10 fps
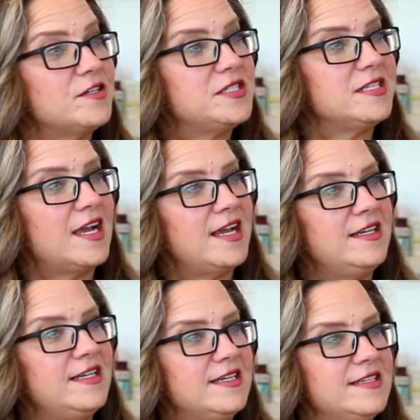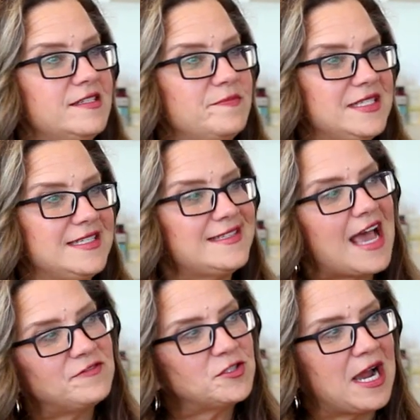So tonight is a business
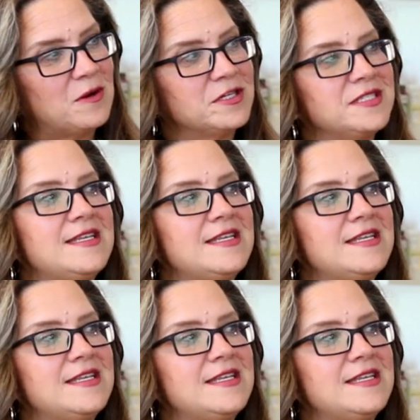after hours.